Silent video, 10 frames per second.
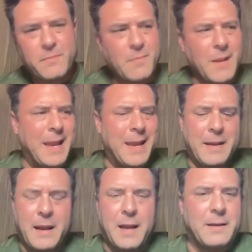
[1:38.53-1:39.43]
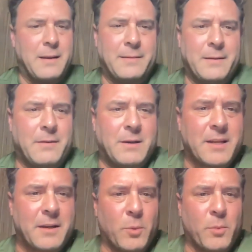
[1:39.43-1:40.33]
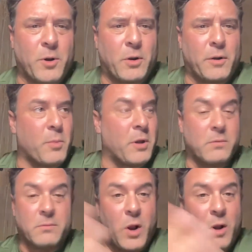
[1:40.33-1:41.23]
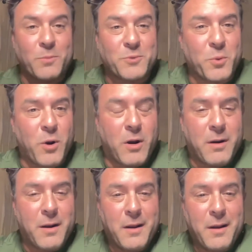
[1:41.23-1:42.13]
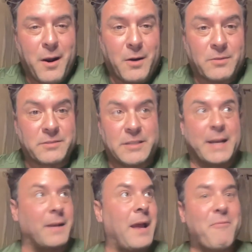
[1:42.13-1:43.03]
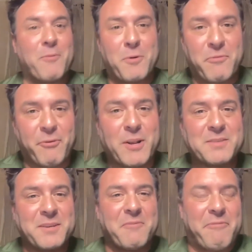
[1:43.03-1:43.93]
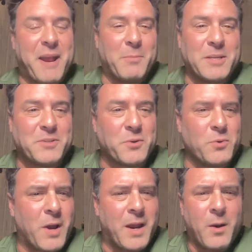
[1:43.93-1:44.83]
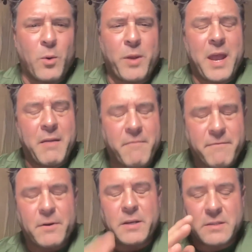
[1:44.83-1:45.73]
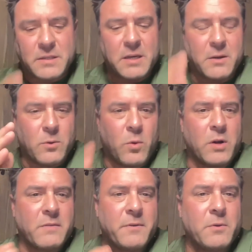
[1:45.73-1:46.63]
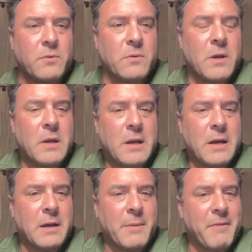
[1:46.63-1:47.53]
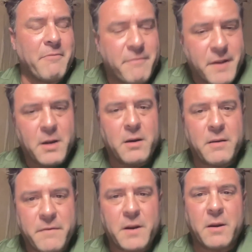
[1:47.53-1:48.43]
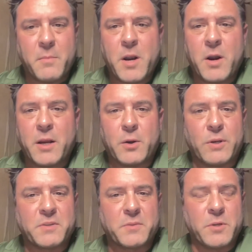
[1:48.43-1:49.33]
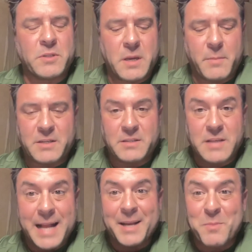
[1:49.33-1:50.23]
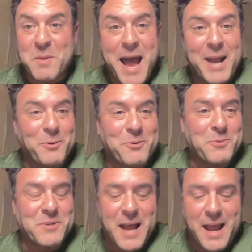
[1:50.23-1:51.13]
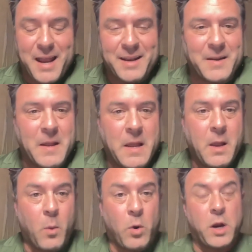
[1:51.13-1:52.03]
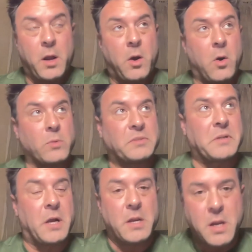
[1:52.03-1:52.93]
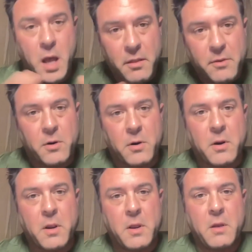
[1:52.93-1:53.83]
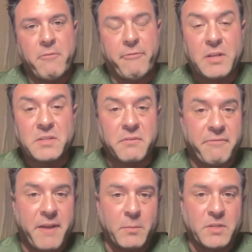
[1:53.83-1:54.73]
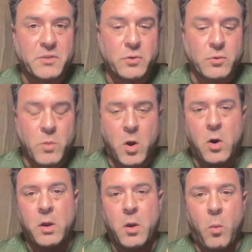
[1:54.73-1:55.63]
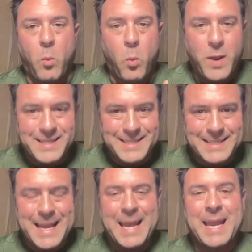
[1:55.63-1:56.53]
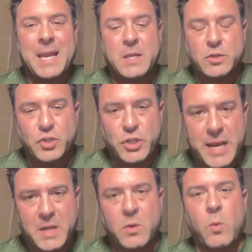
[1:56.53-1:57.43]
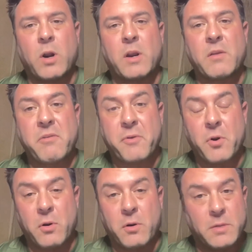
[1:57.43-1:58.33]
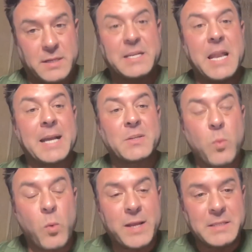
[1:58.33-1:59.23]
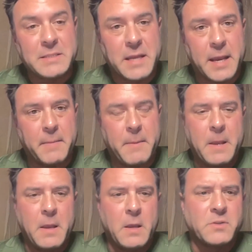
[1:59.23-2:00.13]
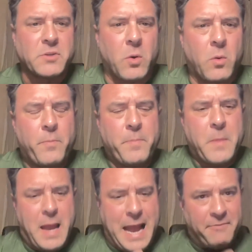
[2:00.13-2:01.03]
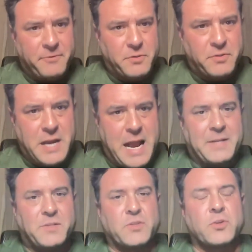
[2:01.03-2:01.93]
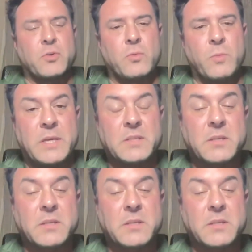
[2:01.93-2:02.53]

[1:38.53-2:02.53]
and I said it a little bit earlier, but welcome to our second ever Friends and Family Zoom. I hope every single one of you had a very, very Merry Christmas. I'm excited to be back with you tonight, and we're going to host another Friends and Family Zoom on Wednesday, January 3rd. That's next Wednesday. So after tonight's Zoom is